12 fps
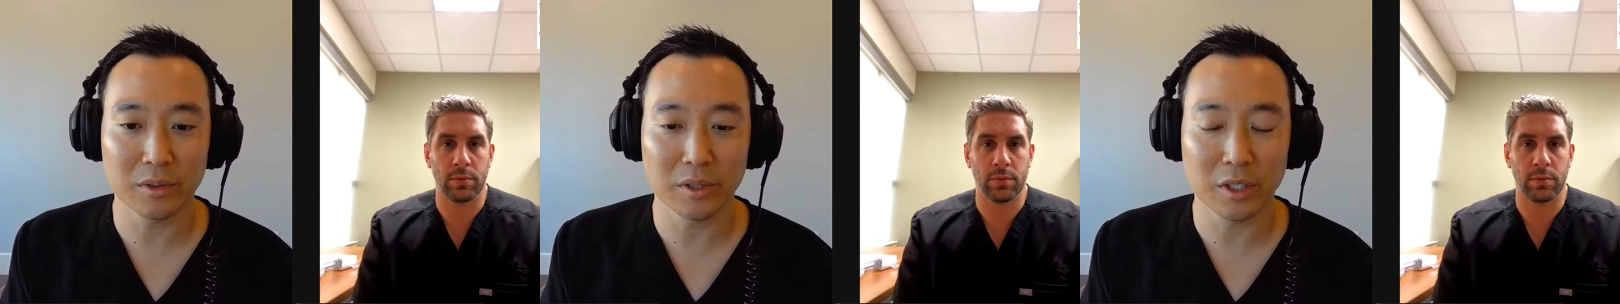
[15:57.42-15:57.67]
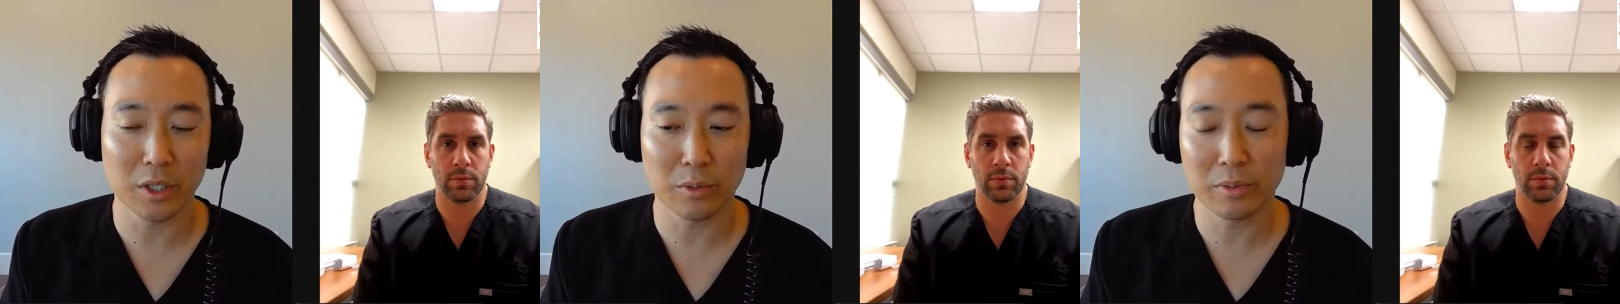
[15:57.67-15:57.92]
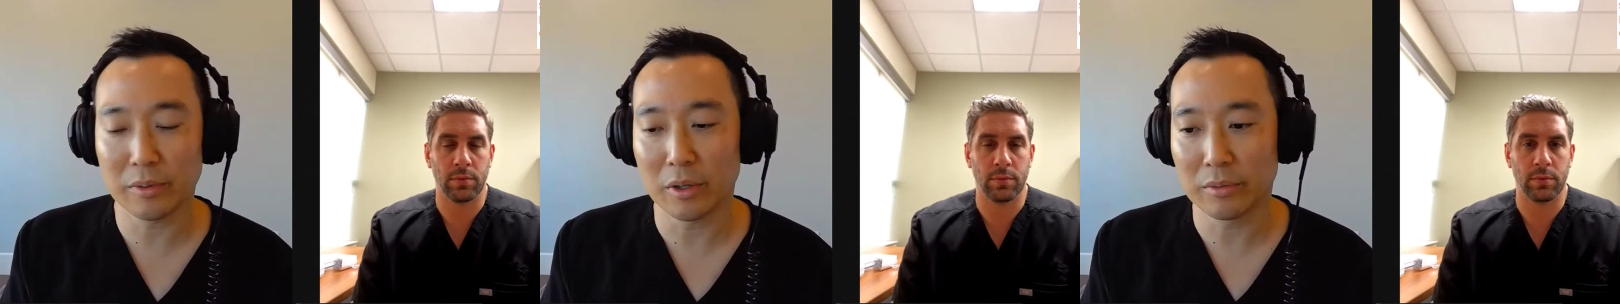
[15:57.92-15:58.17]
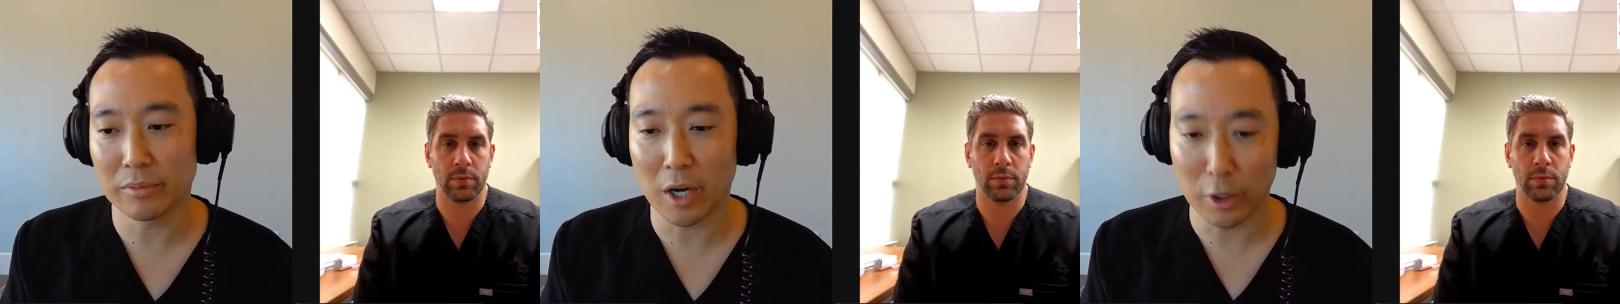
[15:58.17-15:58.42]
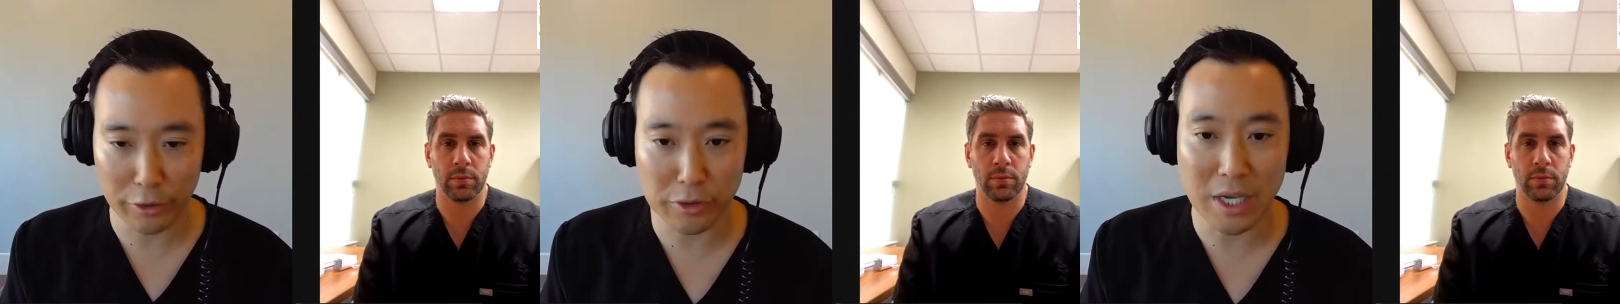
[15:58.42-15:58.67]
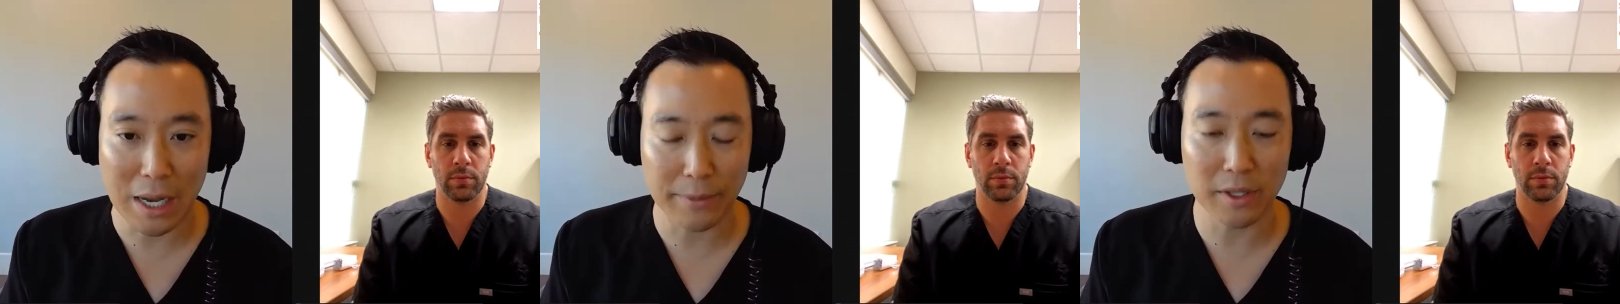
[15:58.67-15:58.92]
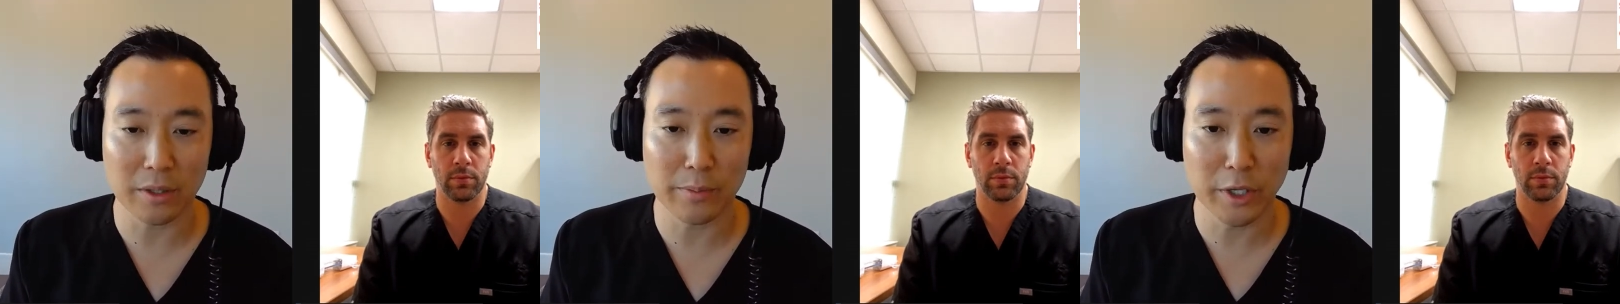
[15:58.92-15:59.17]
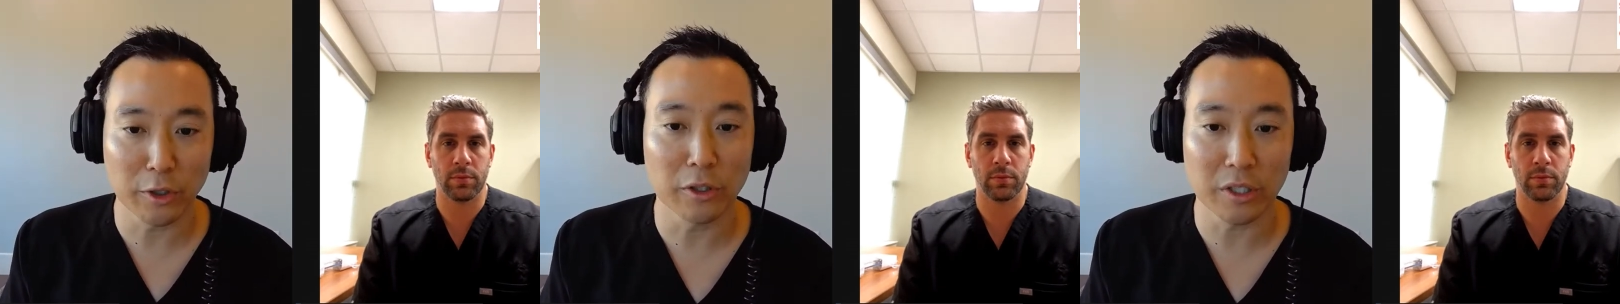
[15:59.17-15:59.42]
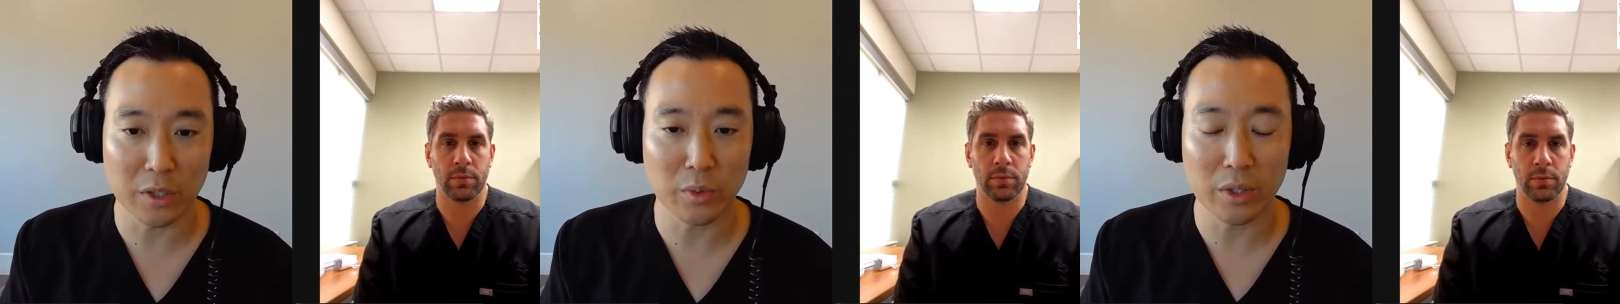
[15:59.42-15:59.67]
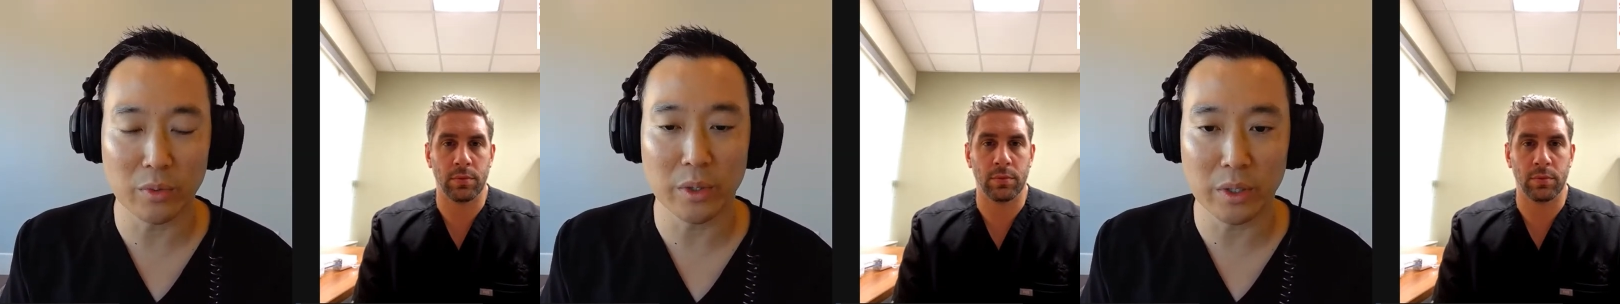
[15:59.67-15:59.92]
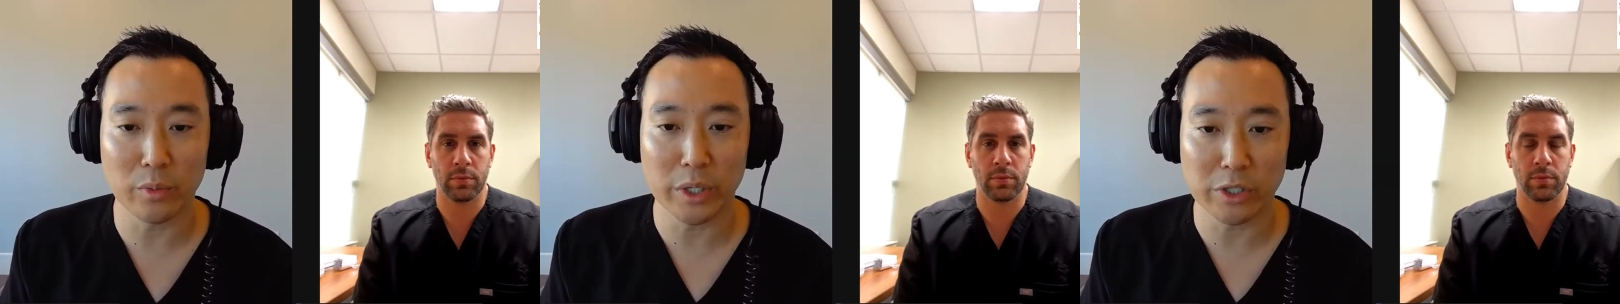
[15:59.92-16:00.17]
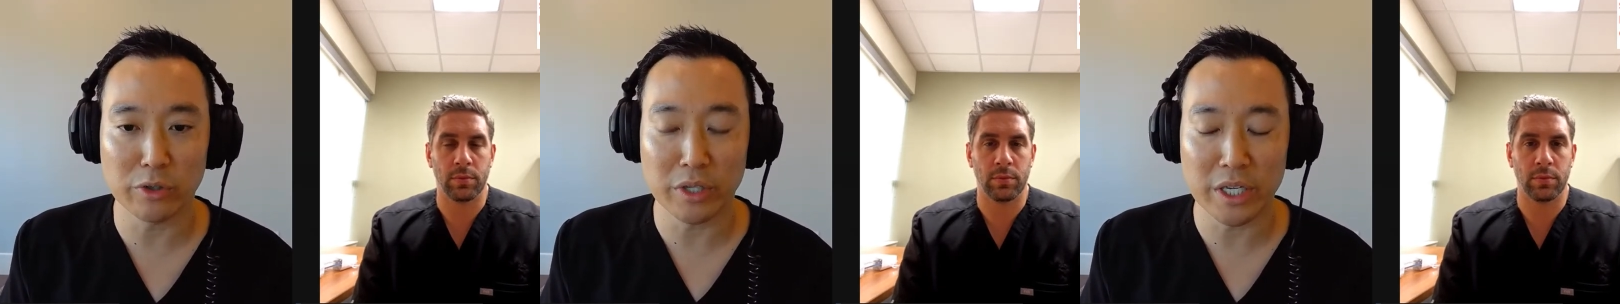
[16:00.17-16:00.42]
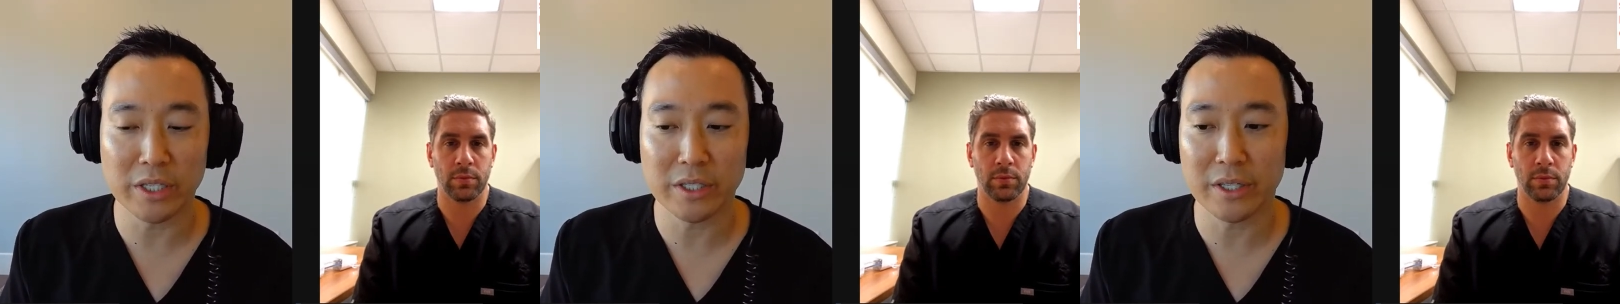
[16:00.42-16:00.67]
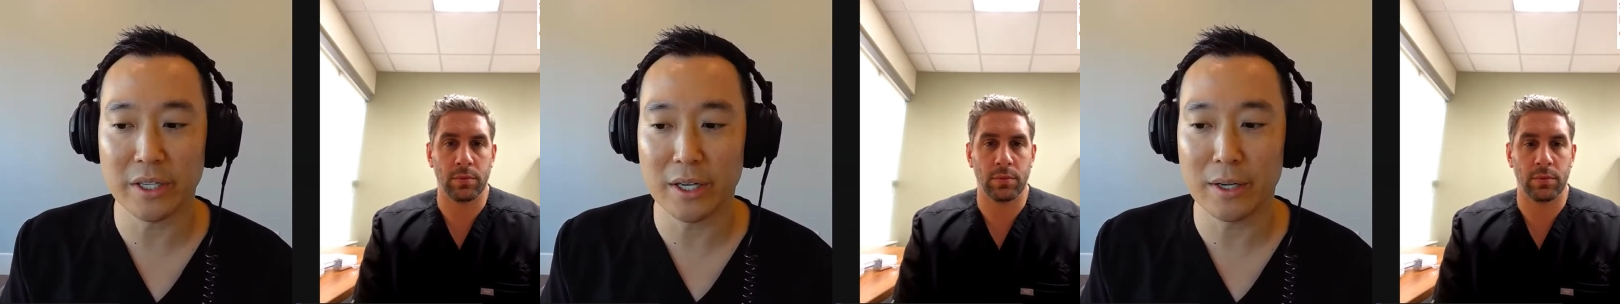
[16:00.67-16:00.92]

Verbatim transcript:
Speaker 1: you know, arthroscopically purely. We, we, we do need to